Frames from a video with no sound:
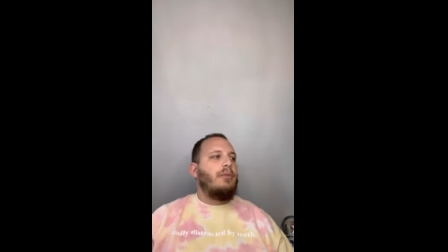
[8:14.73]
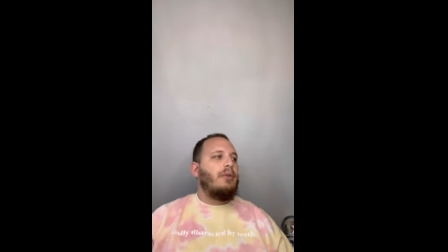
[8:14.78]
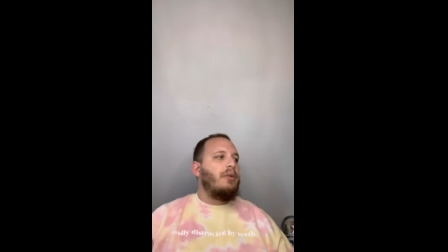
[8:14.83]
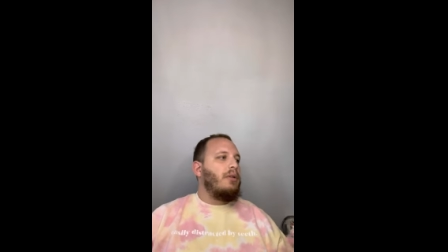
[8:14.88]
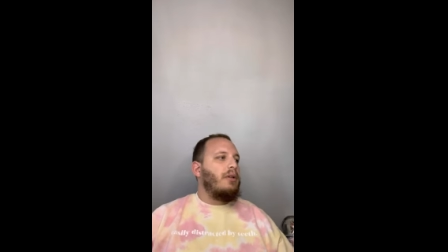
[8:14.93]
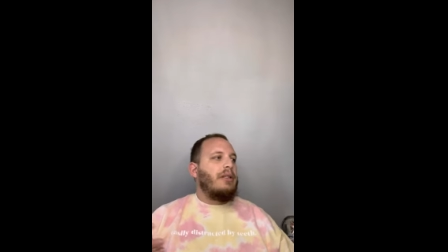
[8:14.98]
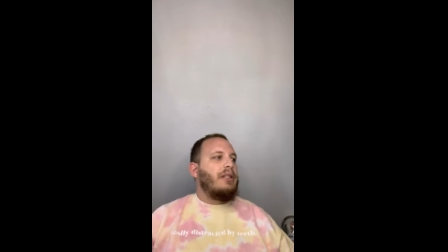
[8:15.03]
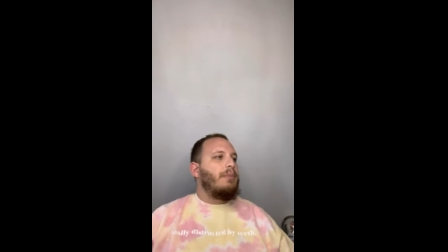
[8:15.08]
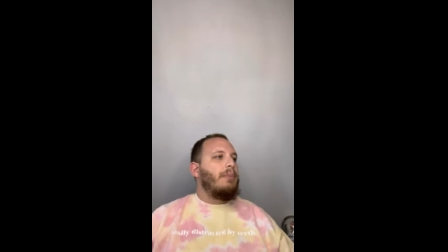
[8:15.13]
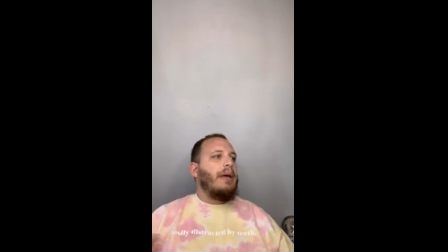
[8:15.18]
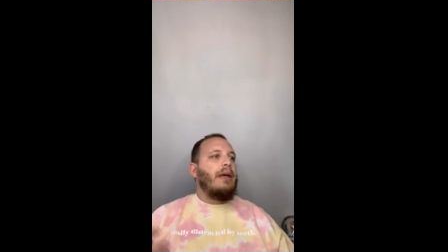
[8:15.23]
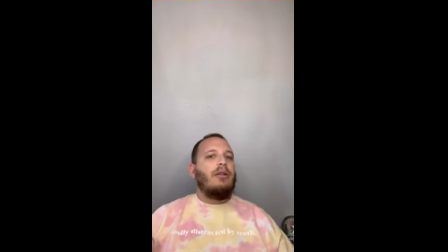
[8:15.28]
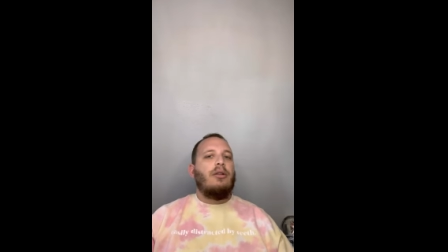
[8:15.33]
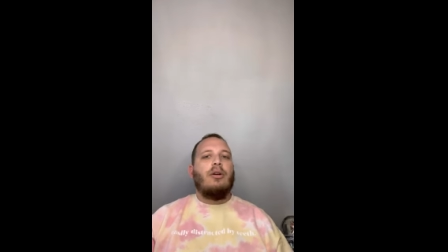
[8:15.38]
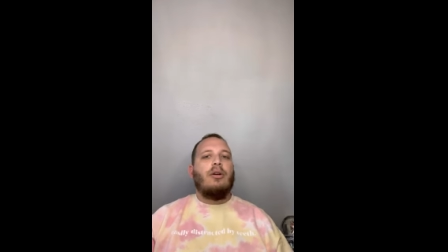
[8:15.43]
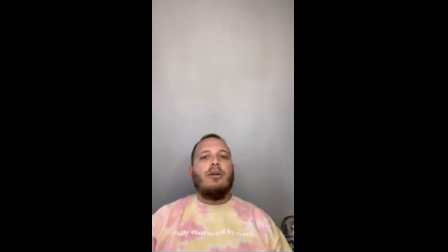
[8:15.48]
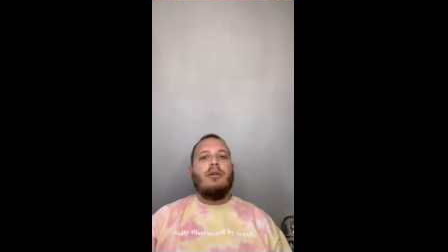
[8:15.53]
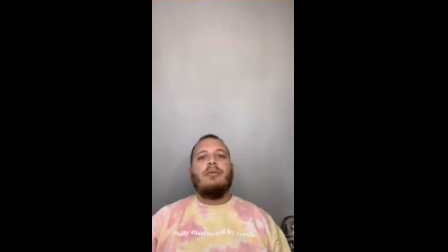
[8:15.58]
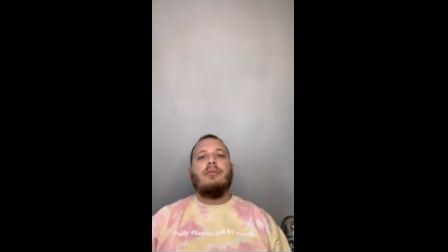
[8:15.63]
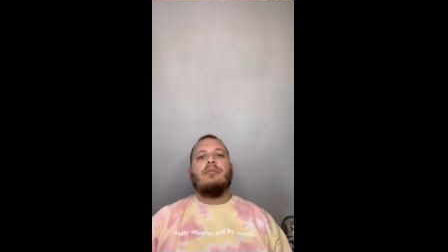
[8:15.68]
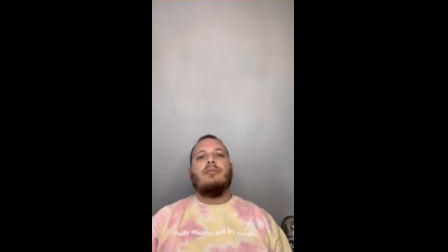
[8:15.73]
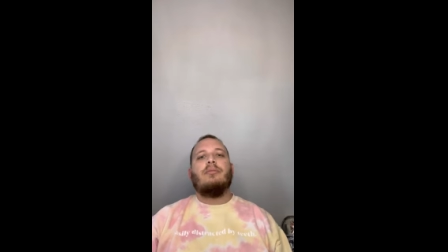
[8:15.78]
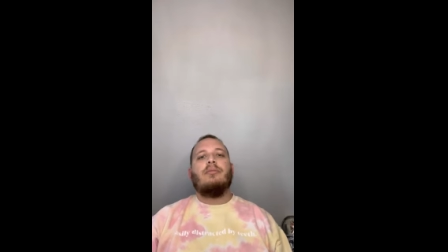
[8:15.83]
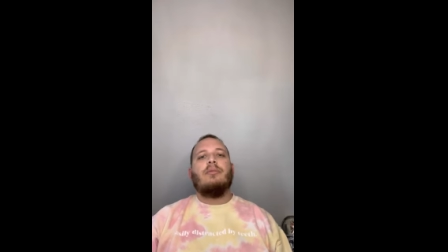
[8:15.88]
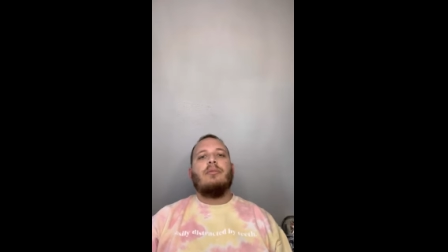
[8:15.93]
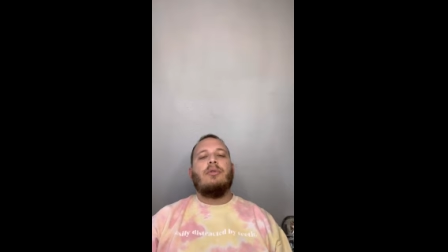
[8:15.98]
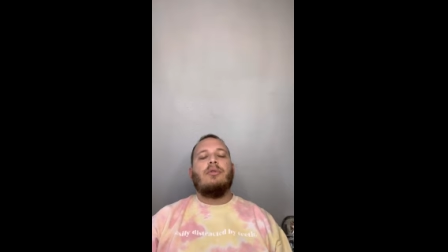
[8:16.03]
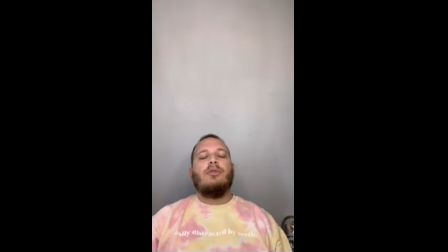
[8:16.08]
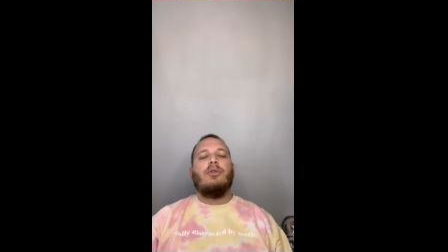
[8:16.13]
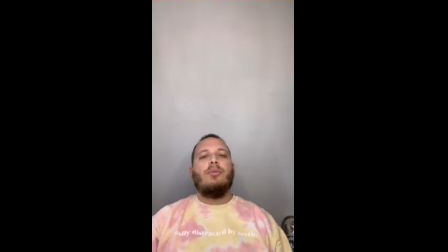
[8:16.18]
expand on,
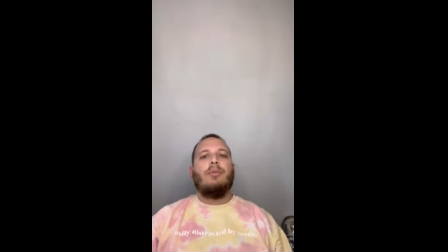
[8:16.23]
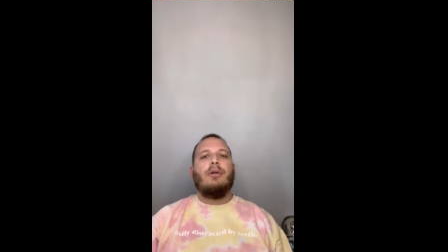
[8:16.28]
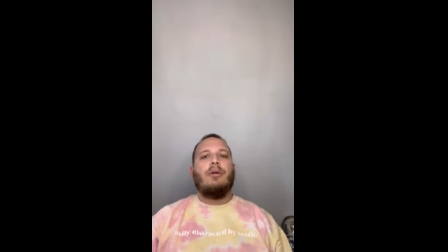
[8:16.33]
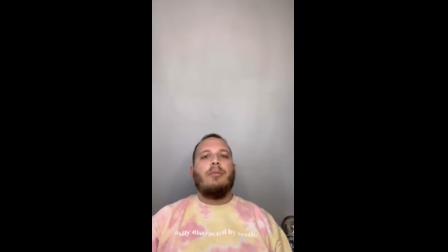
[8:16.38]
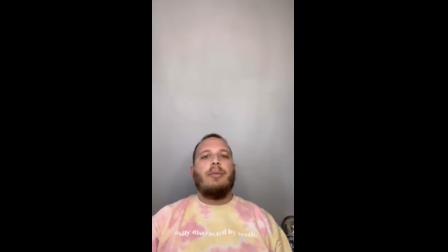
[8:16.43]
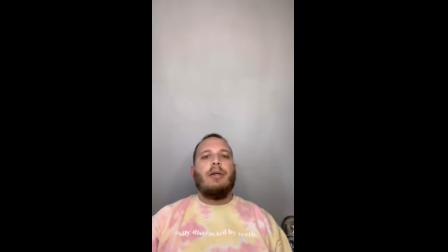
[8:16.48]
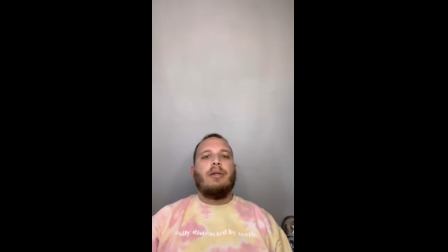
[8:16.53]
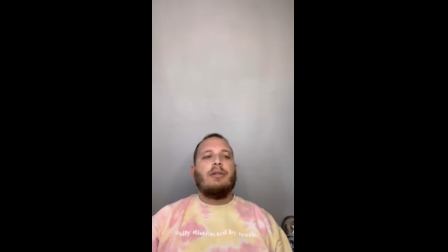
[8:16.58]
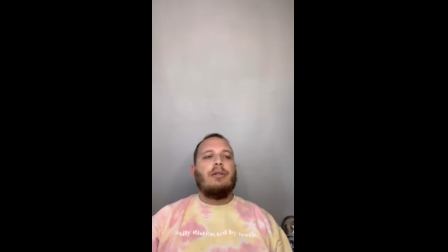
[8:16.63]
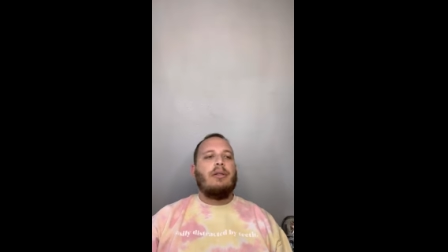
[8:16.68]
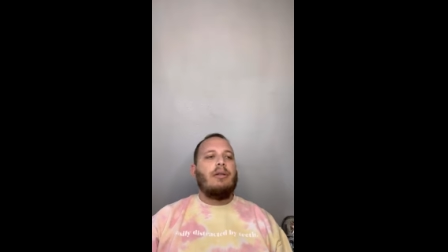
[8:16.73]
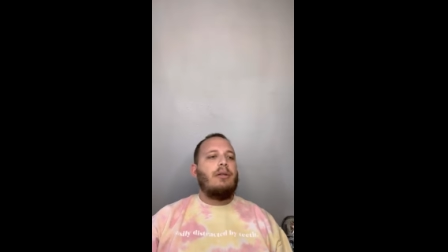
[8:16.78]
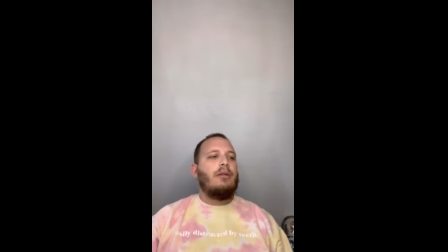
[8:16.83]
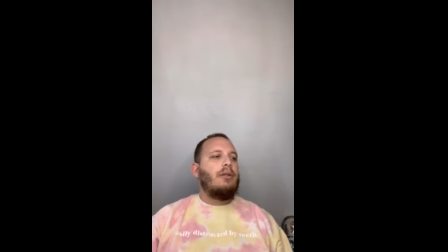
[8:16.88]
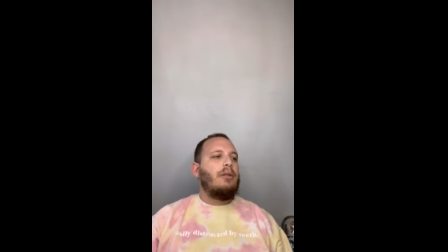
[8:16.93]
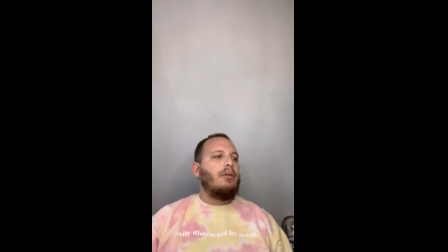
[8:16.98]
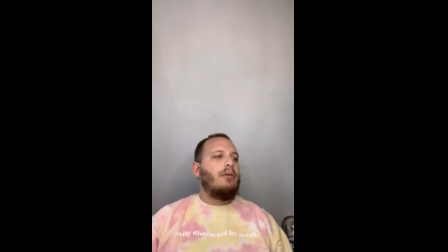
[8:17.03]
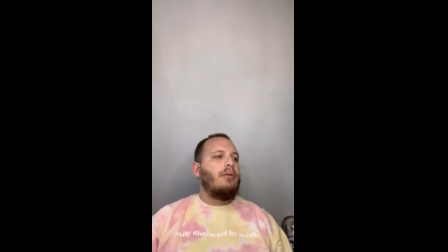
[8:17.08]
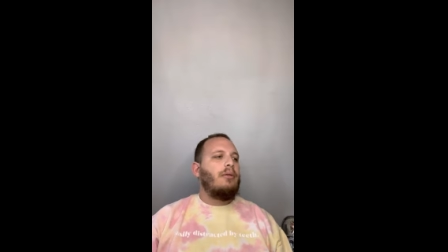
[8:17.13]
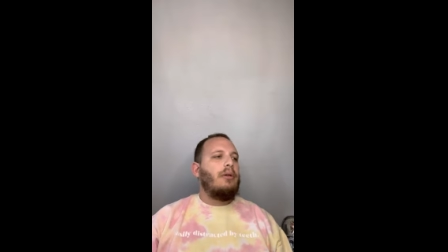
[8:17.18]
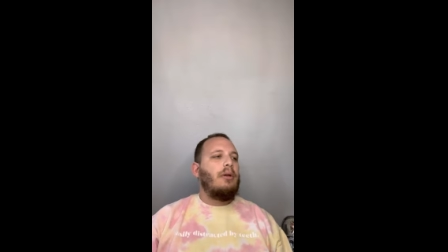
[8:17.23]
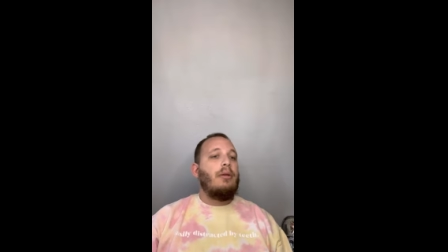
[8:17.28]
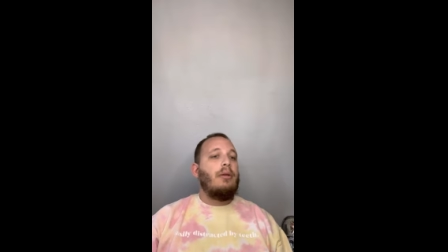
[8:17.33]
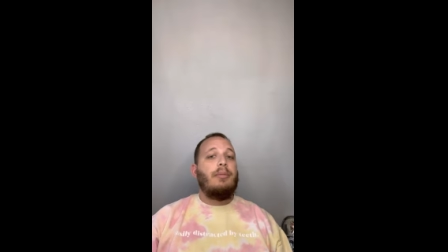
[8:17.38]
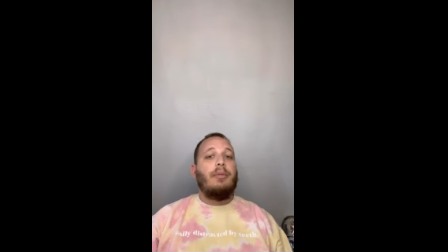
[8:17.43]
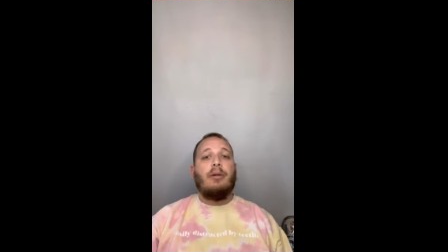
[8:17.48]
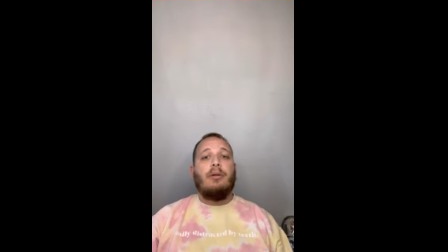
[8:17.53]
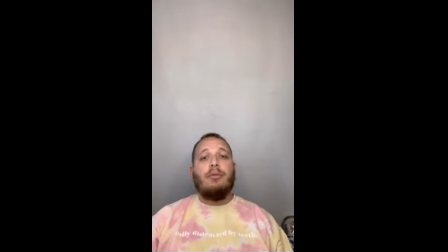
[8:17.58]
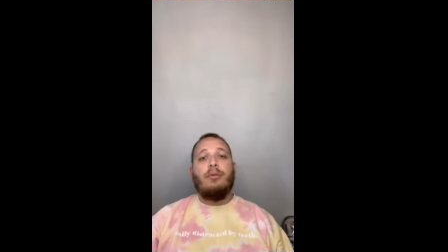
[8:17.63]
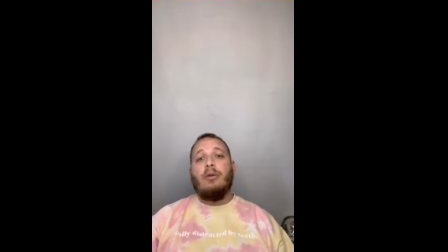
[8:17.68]
shoot me a message, hit
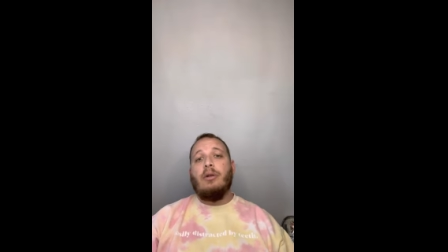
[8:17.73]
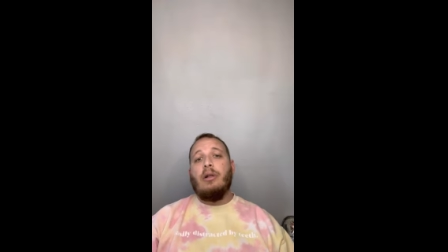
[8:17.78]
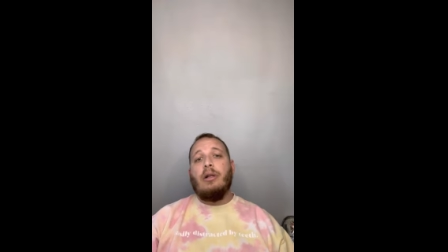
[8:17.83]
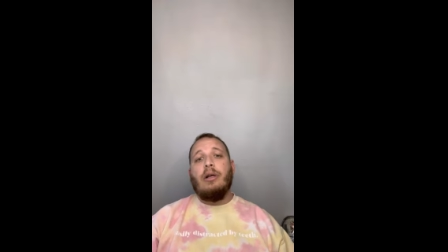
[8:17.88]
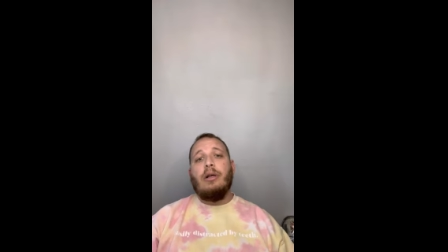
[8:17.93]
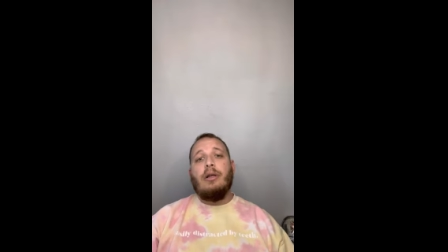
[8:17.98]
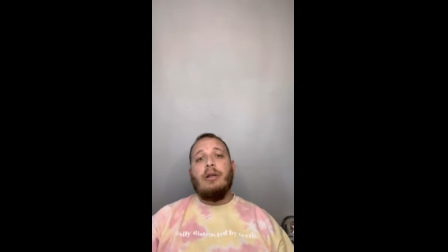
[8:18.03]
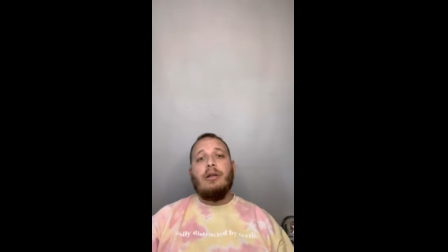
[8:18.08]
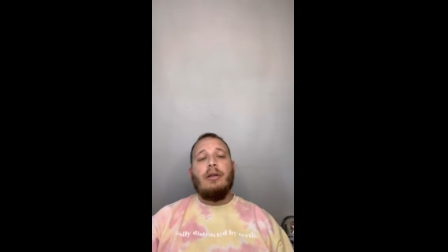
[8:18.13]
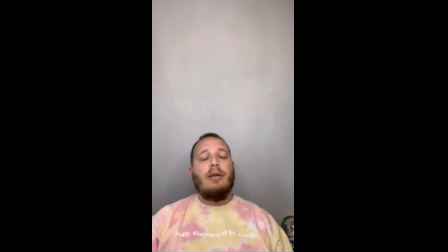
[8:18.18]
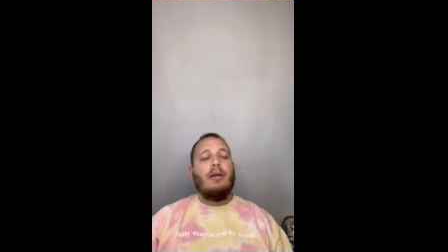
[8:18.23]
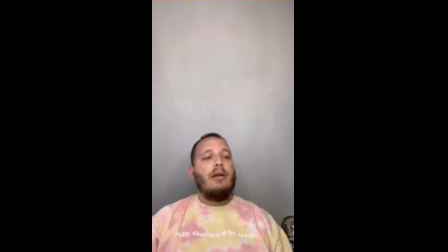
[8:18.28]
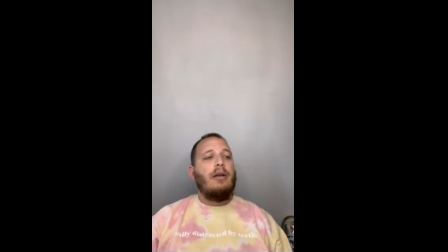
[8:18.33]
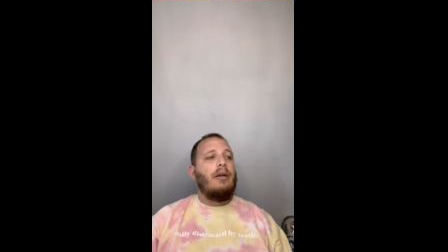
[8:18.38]
me with a like.